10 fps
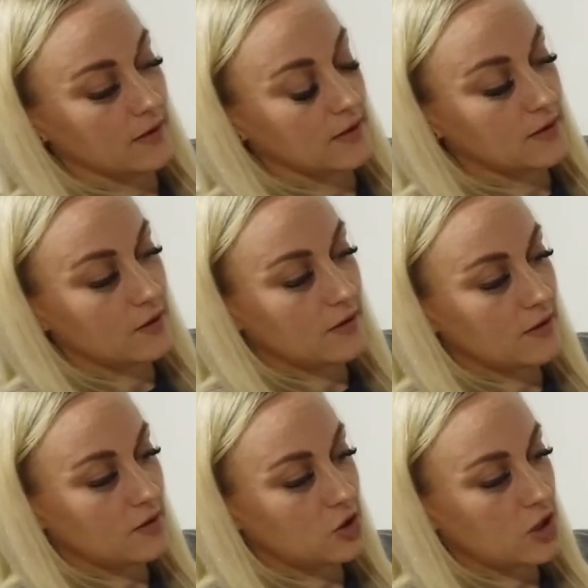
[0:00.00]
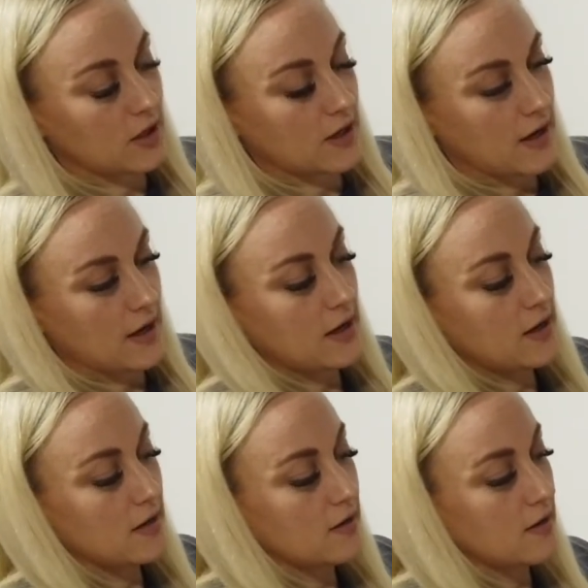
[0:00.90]
Let's look at this chicken egg
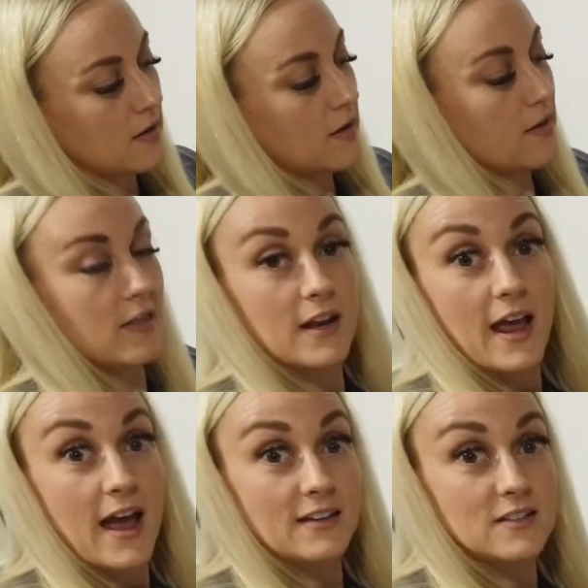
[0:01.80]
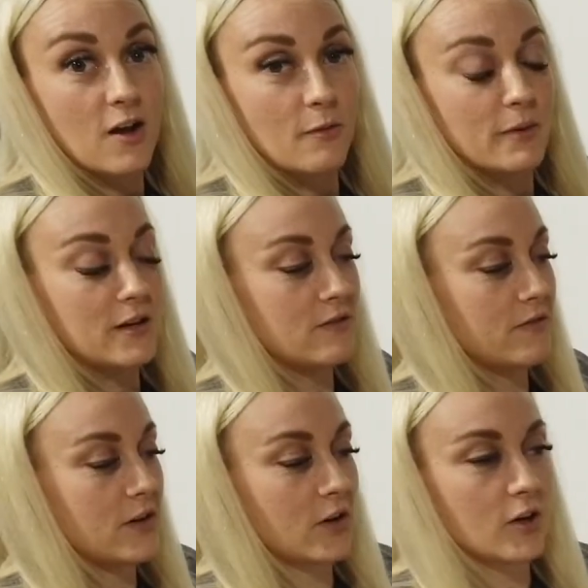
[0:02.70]
that has not been in
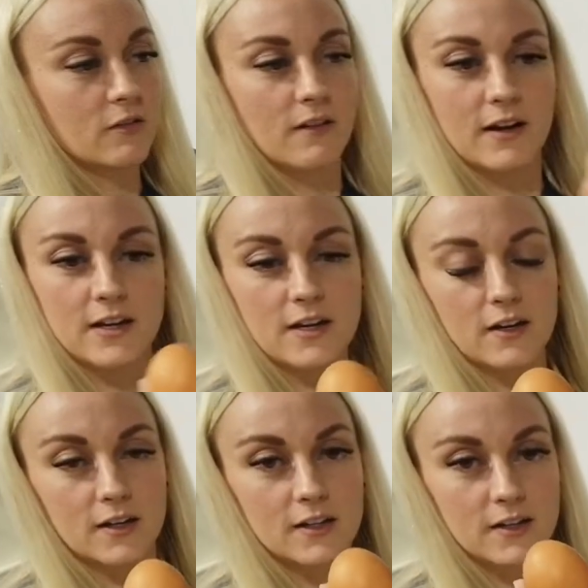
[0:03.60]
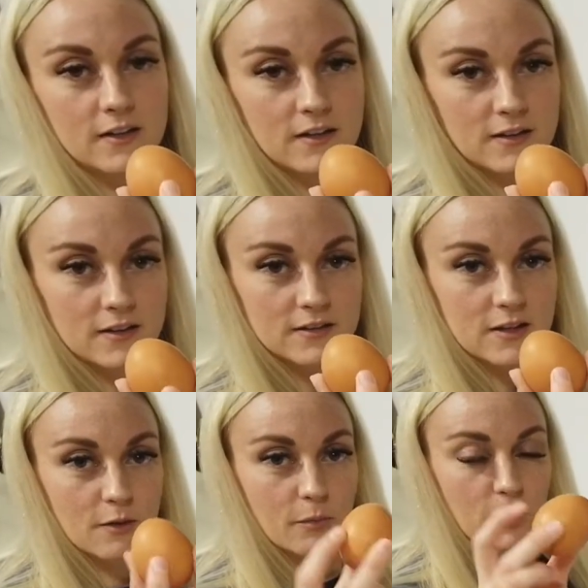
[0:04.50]
vinegar right here. See
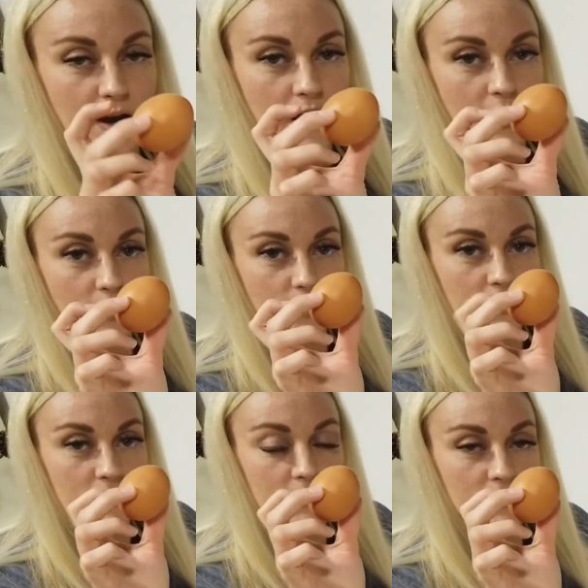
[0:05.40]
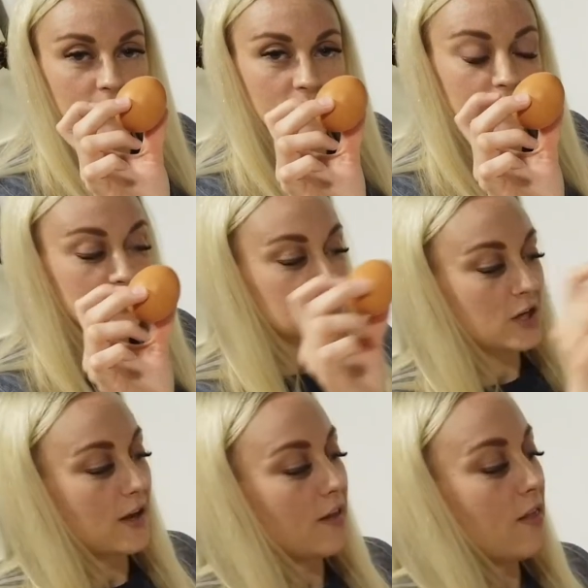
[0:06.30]
the brown
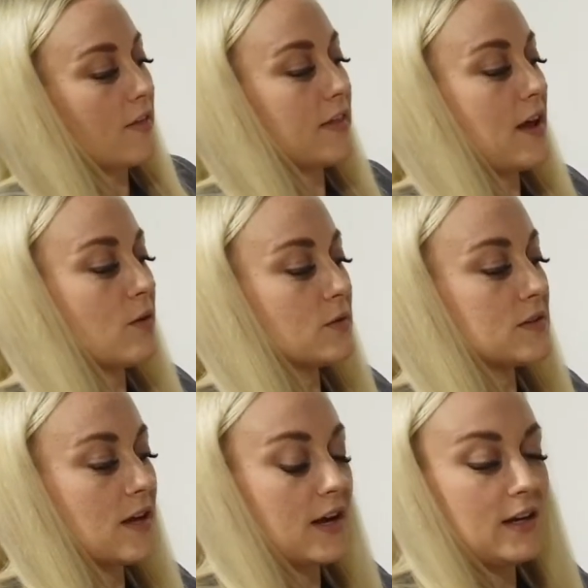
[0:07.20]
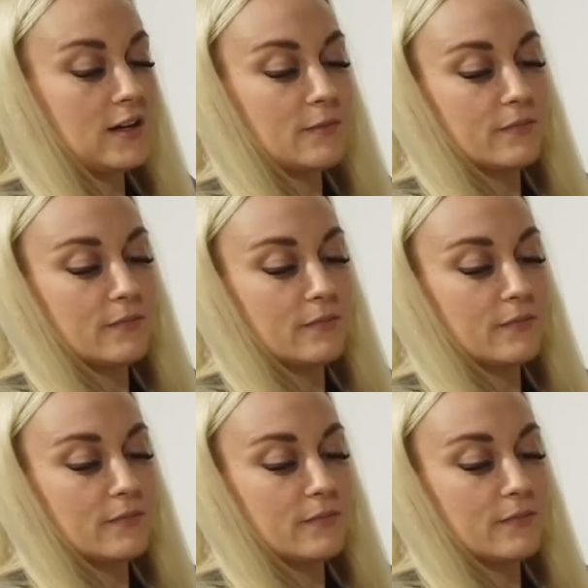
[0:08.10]
shell on the outside?